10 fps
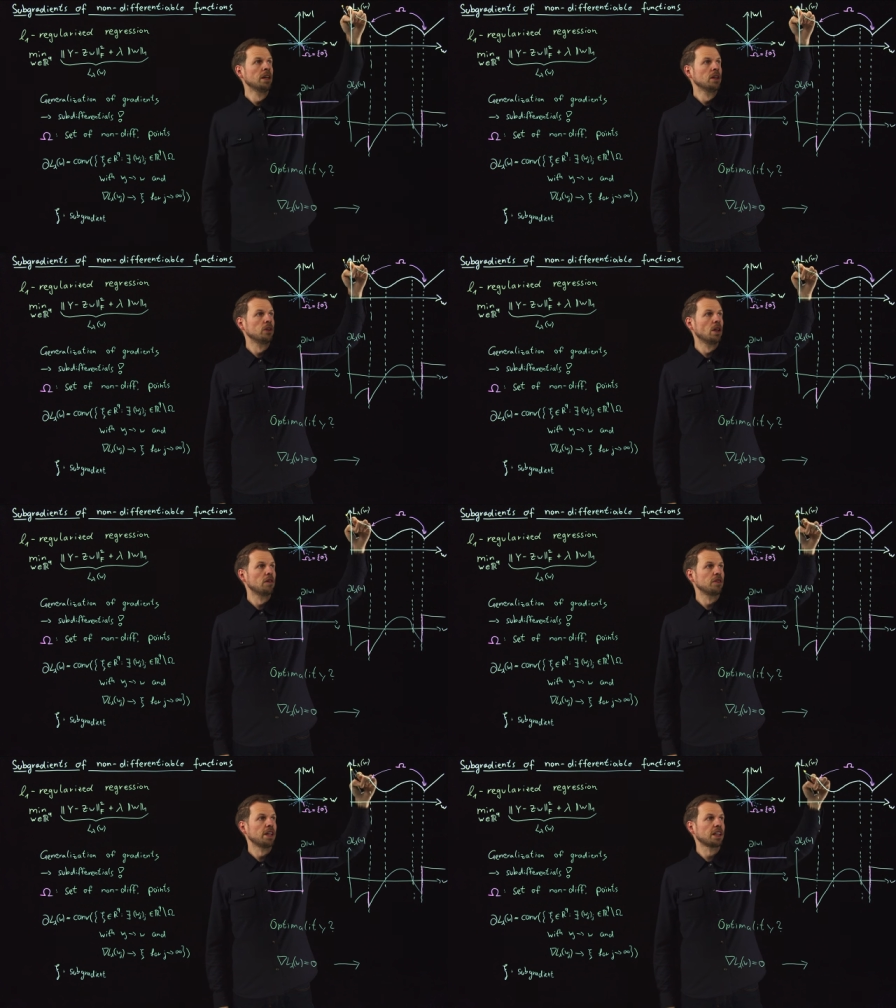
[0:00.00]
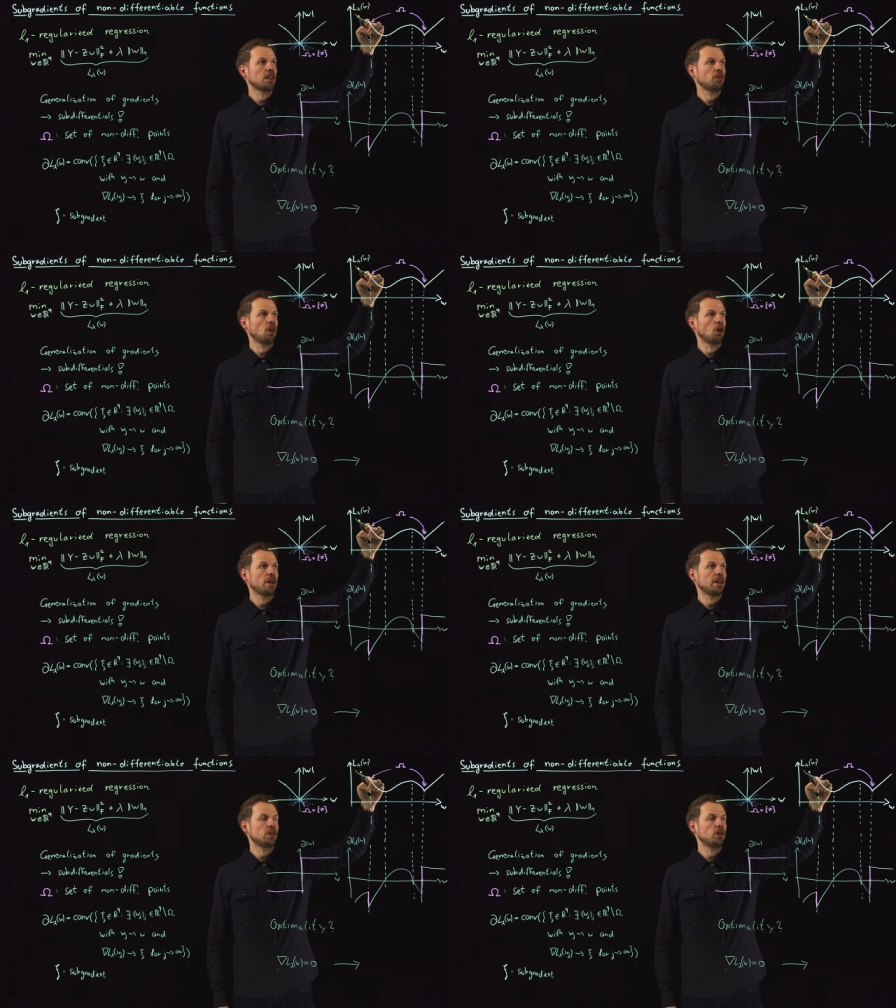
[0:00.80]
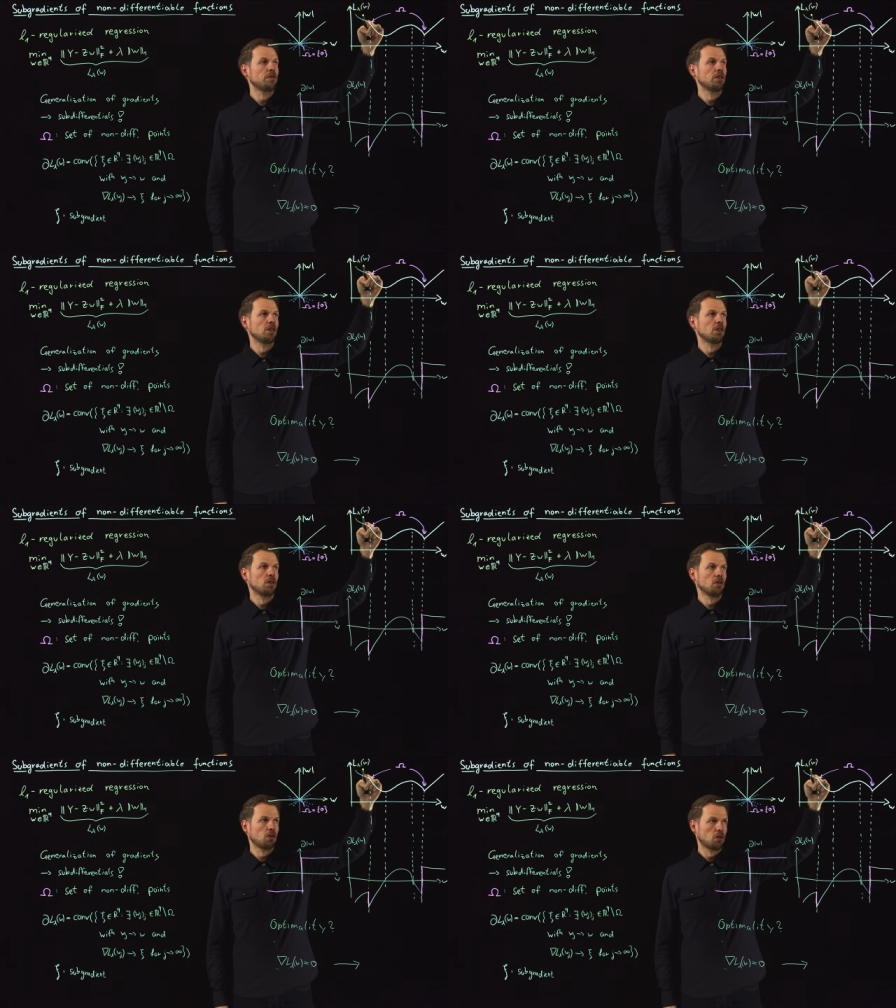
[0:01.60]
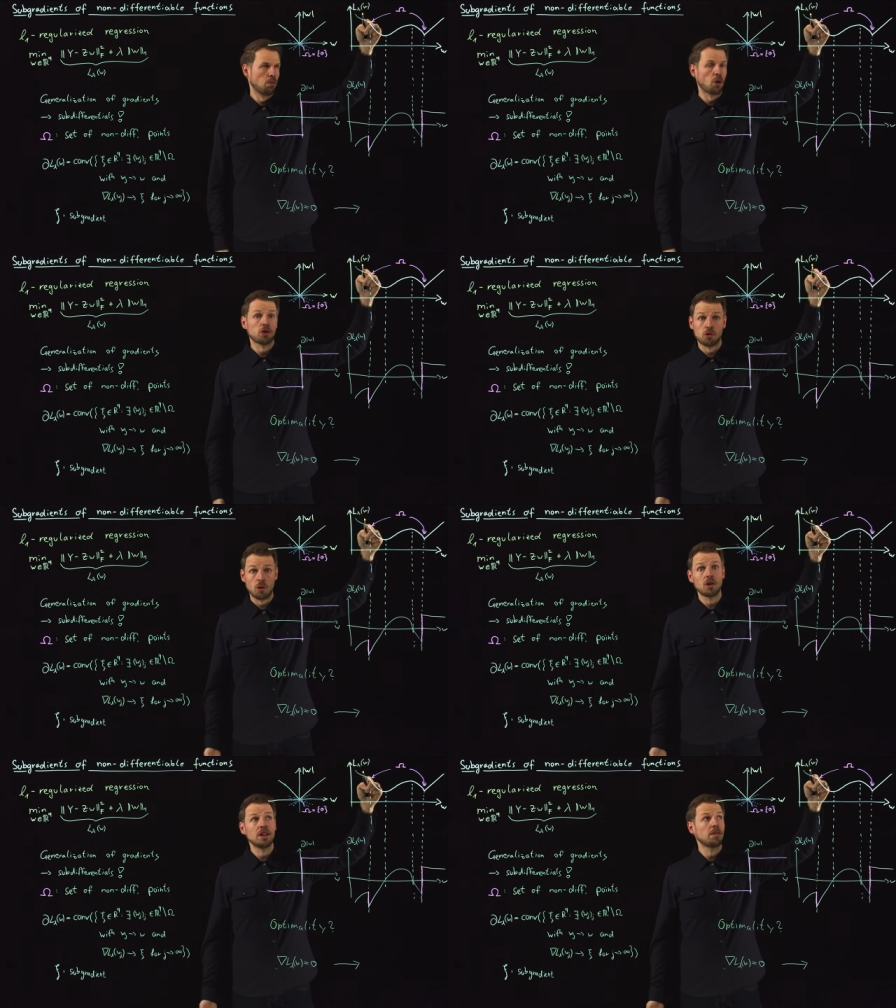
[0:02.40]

you have a negative slope, and then you have a more strongly